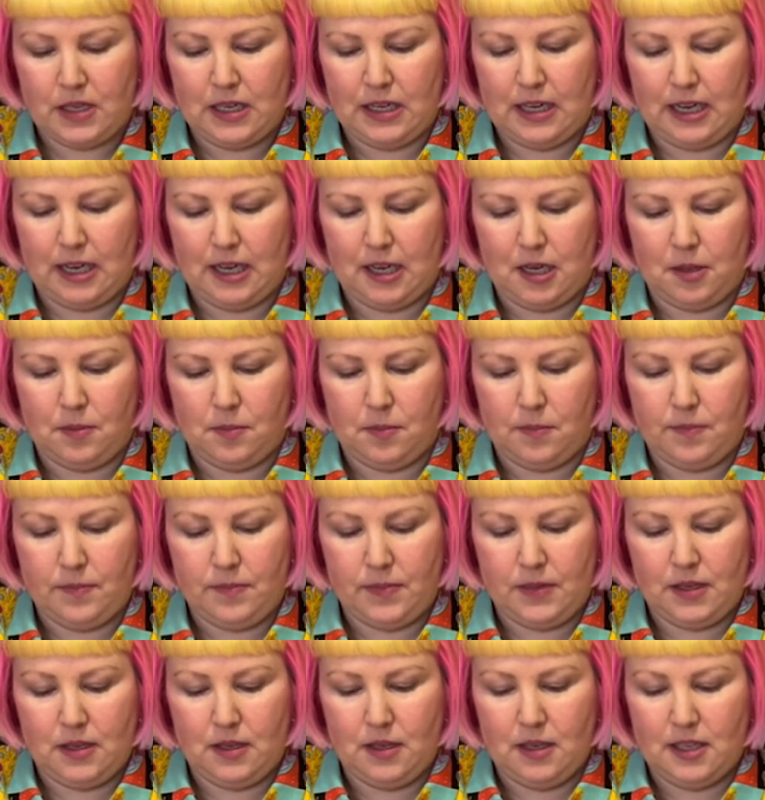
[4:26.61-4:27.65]

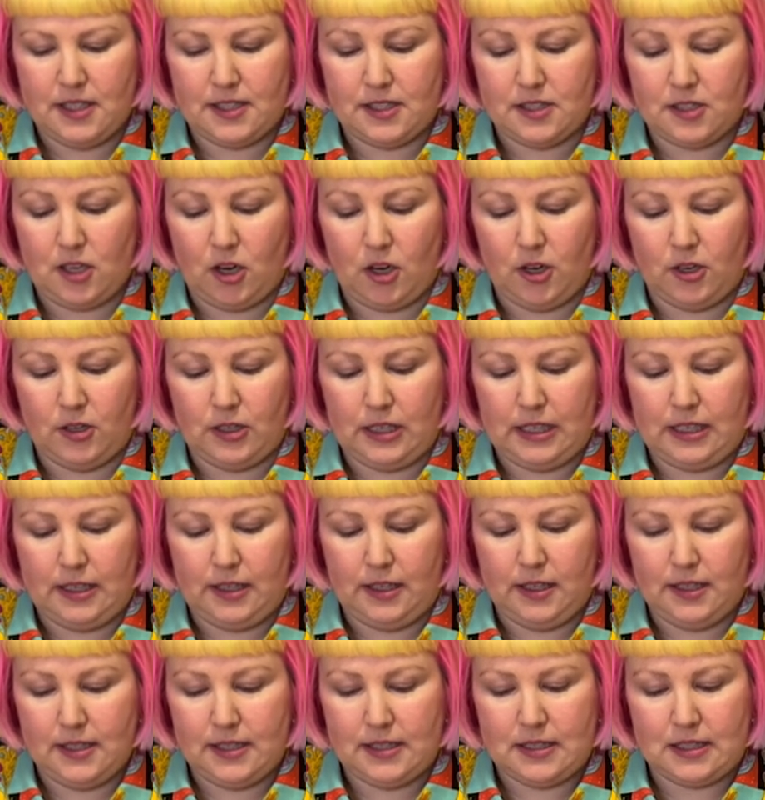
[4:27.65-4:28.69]
So in
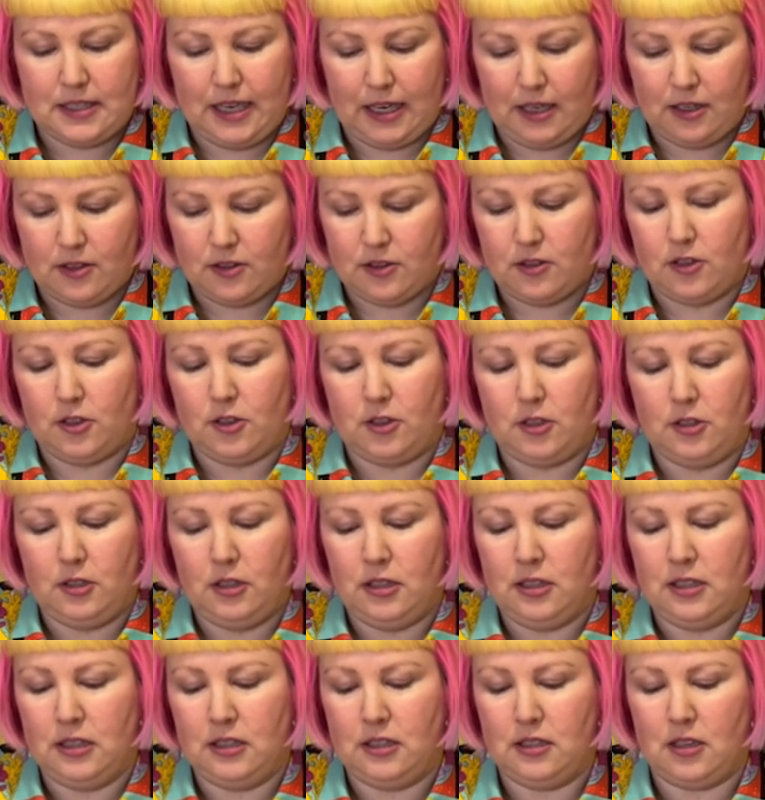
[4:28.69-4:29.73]
a sec though,
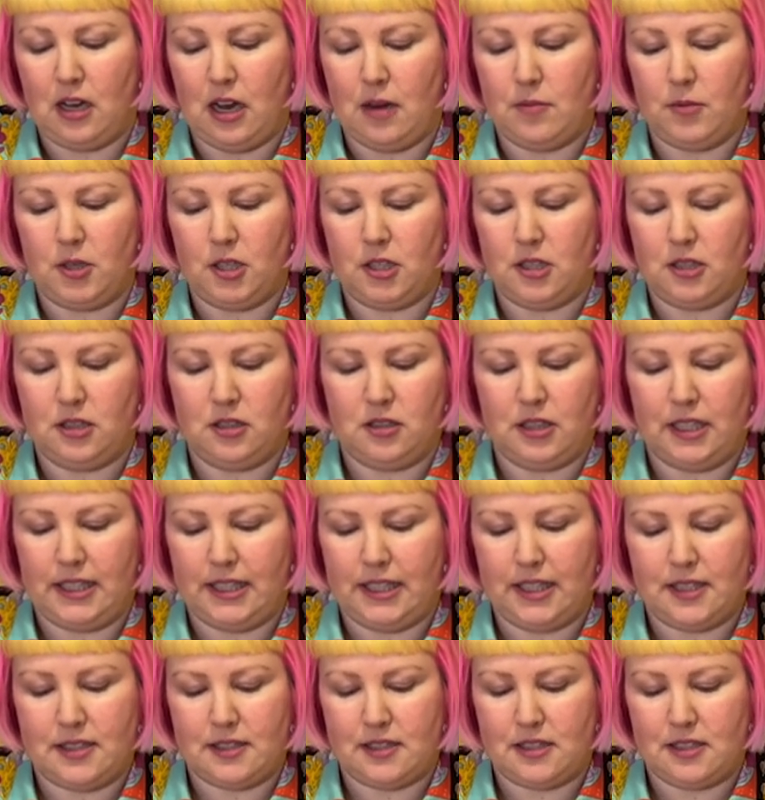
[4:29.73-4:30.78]
I'm gonna, I
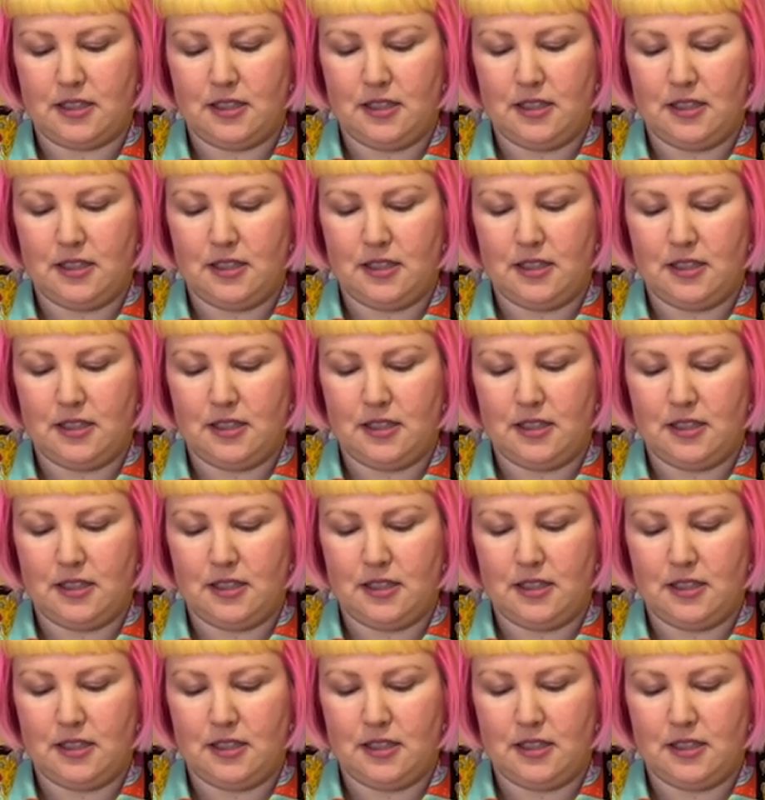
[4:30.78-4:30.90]
guess,